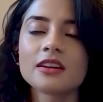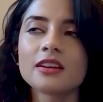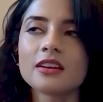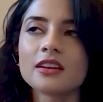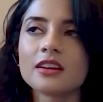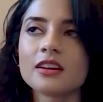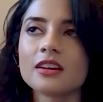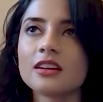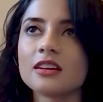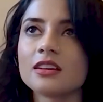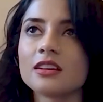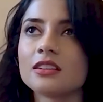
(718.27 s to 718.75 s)

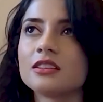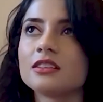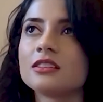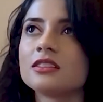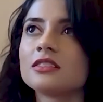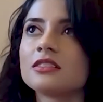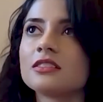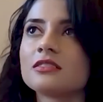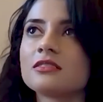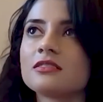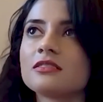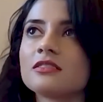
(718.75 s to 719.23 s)
And
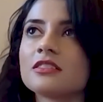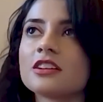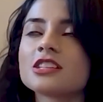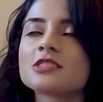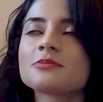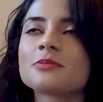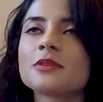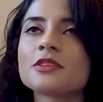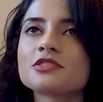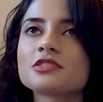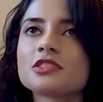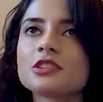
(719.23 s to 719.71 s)

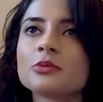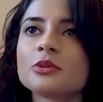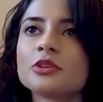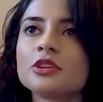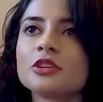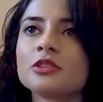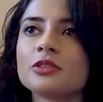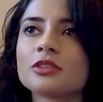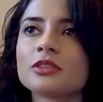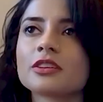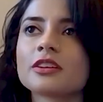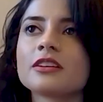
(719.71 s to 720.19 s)
especially when
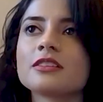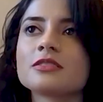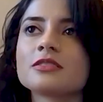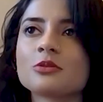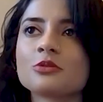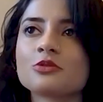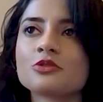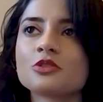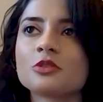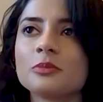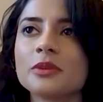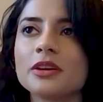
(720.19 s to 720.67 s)
you look at
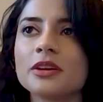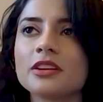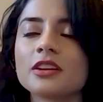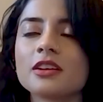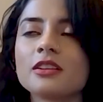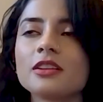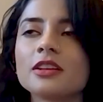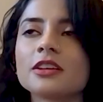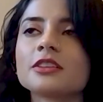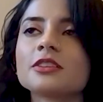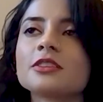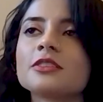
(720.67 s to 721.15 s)
social
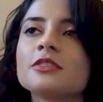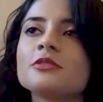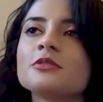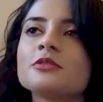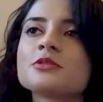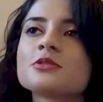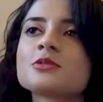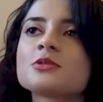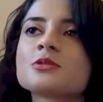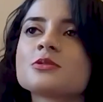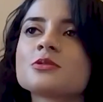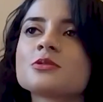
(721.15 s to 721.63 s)
media, like there's